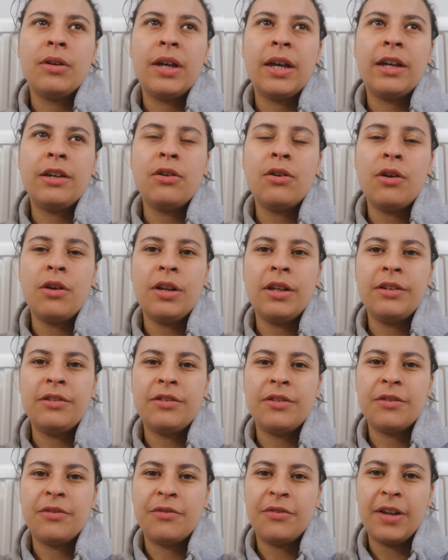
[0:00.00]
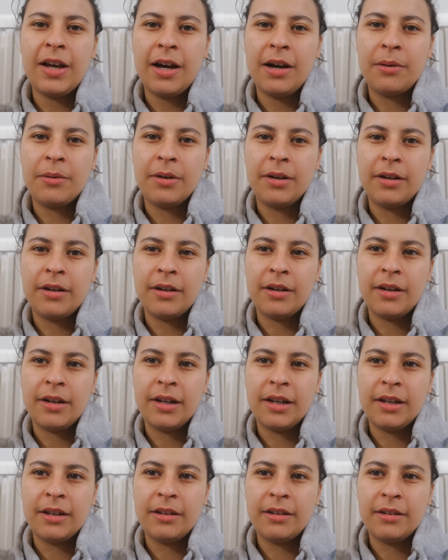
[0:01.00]
acknowledge the flower
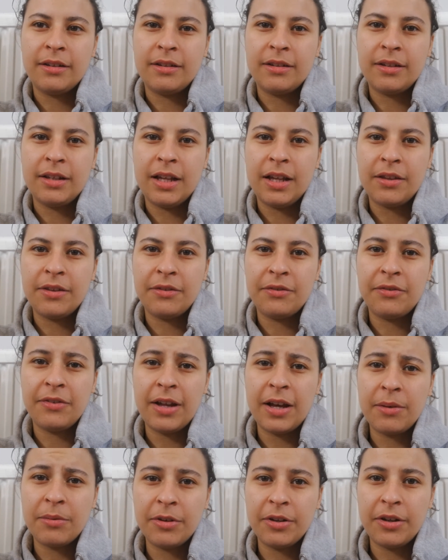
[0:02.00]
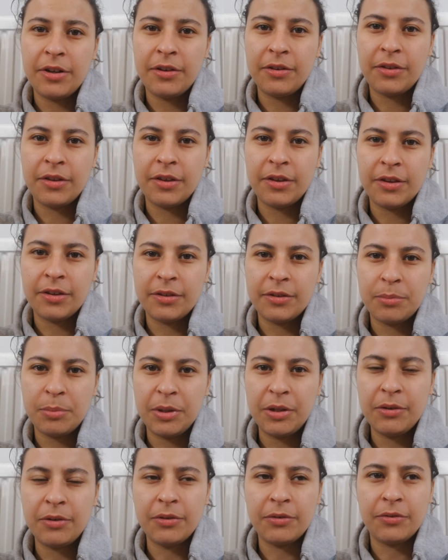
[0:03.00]
and let the flower know that it's
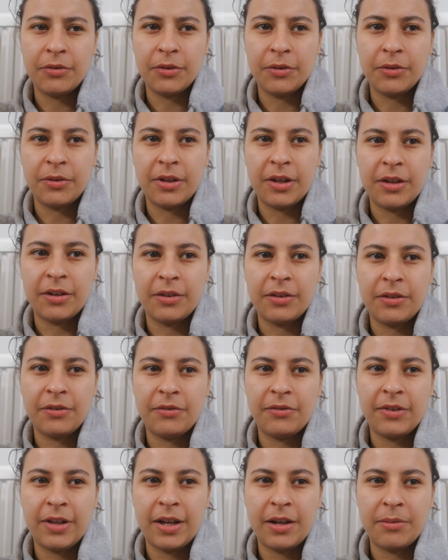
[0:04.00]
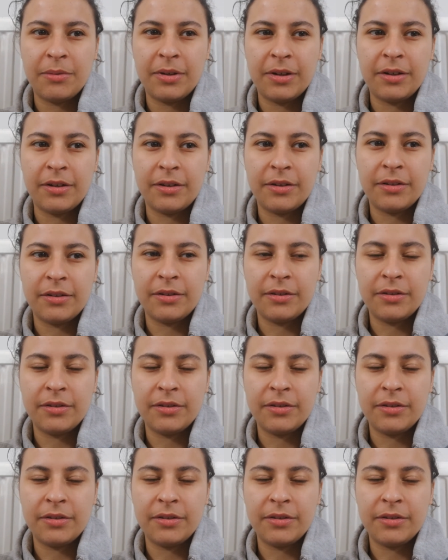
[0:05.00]
beautiful, then the flower